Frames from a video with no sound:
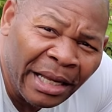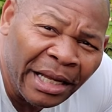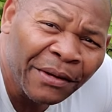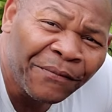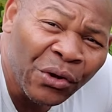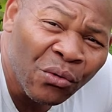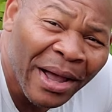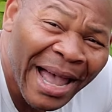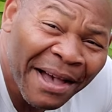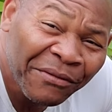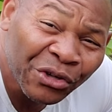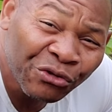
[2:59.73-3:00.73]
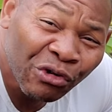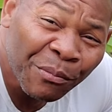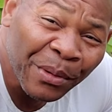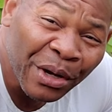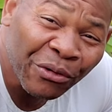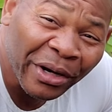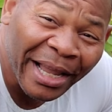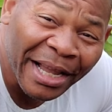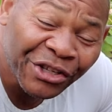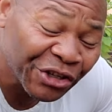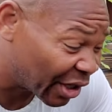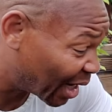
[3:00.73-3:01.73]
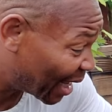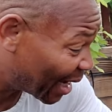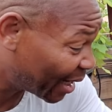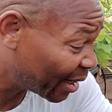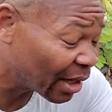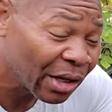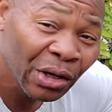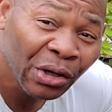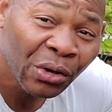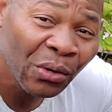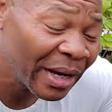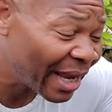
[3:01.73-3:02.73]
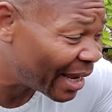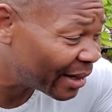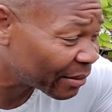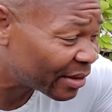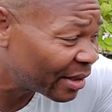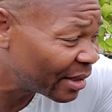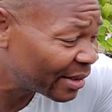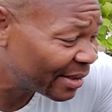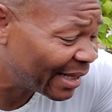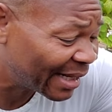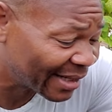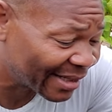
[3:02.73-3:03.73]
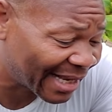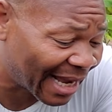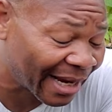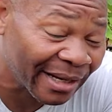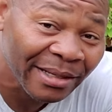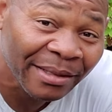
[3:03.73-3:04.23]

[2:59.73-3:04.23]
If you have a drip irrigation line, go ahead and set it aside.